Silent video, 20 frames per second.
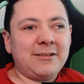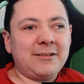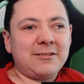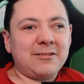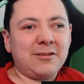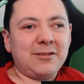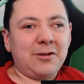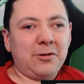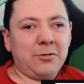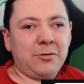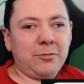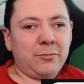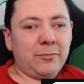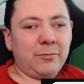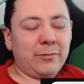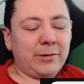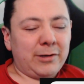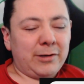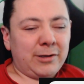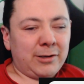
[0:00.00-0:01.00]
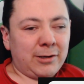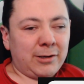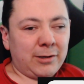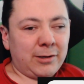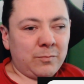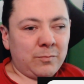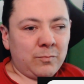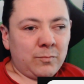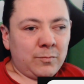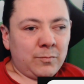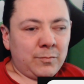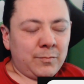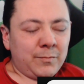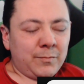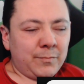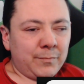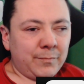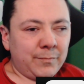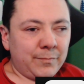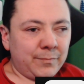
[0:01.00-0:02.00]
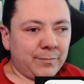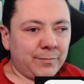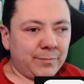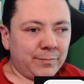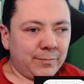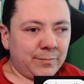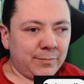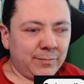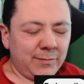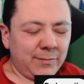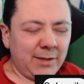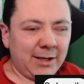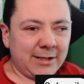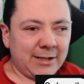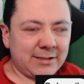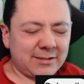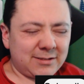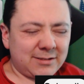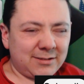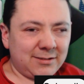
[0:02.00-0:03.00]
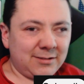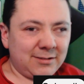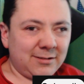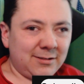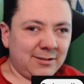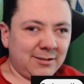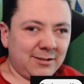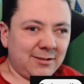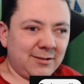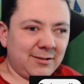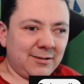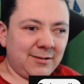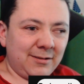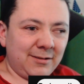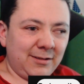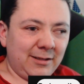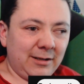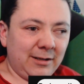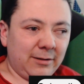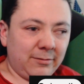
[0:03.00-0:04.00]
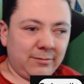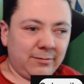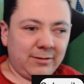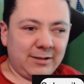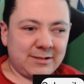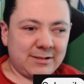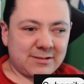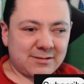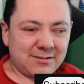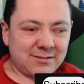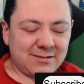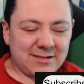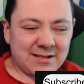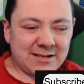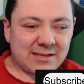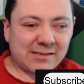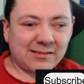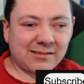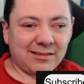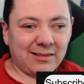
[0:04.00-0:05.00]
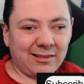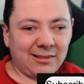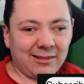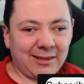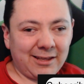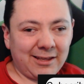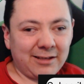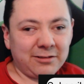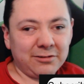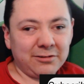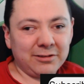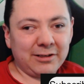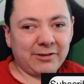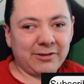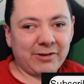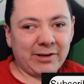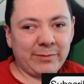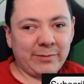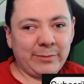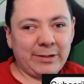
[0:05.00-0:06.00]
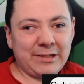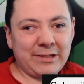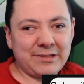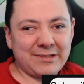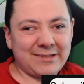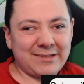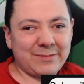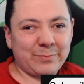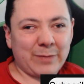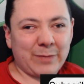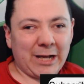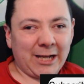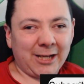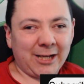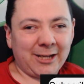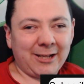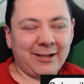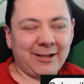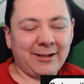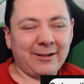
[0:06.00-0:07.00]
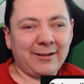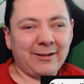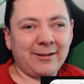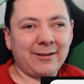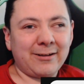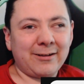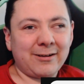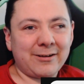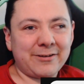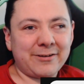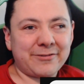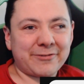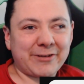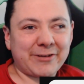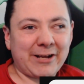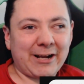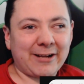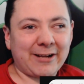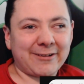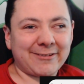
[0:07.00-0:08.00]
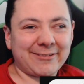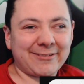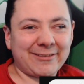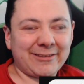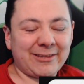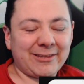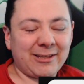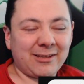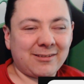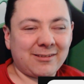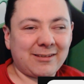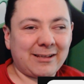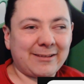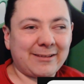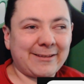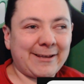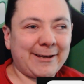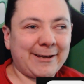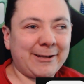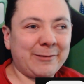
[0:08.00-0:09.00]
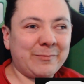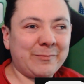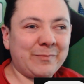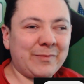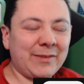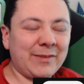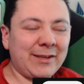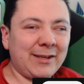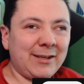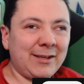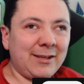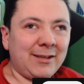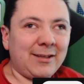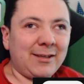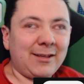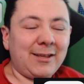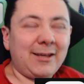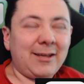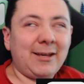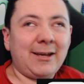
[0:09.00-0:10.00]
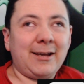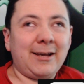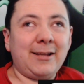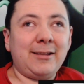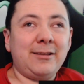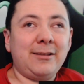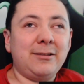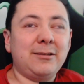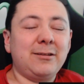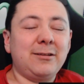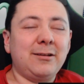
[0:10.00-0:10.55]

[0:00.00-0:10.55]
so, yeah, it's, you know, it's legal agreements, it's binding contracts and things like that. And